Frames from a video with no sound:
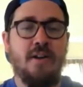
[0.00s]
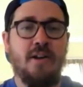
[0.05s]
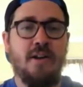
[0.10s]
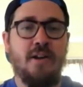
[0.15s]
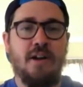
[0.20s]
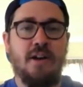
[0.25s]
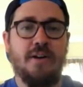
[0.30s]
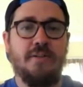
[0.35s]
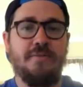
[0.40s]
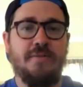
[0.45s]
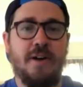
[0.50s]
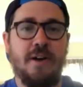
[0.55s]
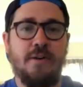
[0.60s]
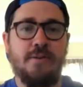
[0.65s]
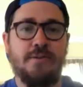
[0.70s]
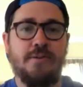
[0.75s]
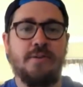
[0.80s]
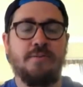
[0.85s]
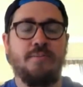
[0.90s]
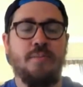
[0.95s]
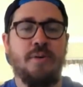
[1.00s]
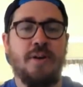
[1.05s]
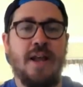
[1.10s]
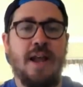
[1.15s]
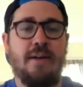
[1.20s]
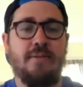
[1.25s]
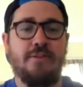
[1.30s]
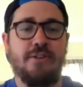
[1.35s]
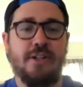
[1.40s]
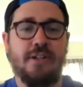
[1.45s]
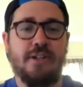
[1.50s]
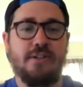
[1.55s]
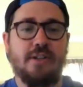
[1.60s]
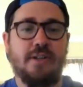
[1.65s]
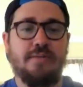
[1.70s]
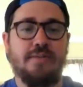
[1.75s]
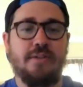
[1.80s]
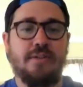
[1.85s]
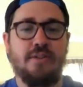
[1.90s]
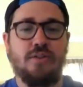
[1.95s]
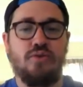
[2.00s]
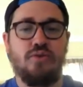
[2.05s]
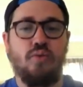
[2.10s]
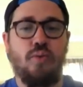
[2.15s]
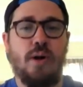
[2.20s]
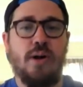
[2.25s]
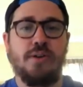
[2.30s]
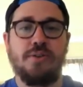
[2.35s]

Uh, Fires is pretty average against lefties as well,